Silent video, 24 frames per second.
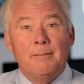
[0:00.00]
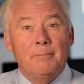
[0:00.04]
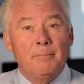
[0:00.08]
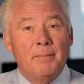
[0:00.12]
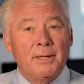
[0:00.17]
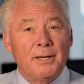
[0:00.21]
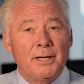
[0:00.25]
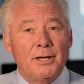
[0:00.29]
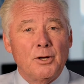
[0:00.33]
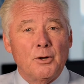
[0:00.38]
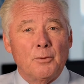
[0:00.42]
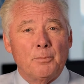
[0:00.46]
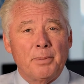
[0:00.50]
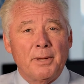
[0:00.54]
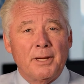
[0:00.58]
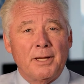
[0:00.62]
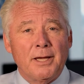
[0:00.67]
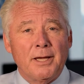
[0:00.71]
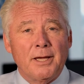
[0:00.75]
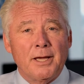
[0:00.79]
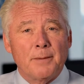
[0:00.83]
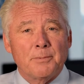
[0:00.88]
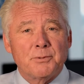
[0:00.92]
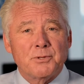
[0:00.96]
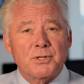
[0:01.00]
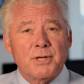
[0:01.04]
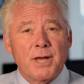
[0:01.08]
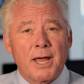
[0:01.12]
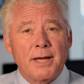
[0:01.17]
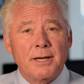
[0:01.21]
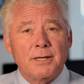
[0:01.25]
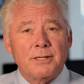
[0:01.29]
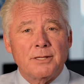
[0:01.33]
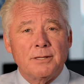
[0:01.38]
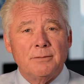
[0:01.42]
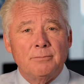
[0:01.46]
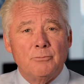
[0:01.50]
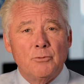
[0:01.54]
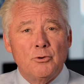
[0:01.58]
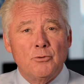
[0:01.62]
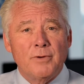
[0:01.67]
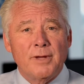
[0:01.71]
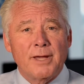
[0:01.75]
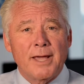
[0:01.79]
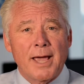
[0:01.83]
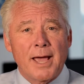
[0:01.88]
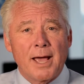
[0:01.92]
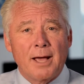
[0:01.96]
Many are picking up stakes and
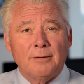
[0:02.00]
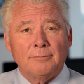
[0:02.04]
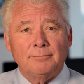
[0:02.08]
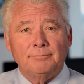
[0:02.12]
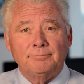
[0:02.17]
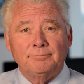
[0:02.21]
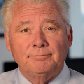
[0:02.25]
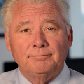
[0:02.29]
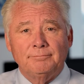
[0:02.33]
moving out.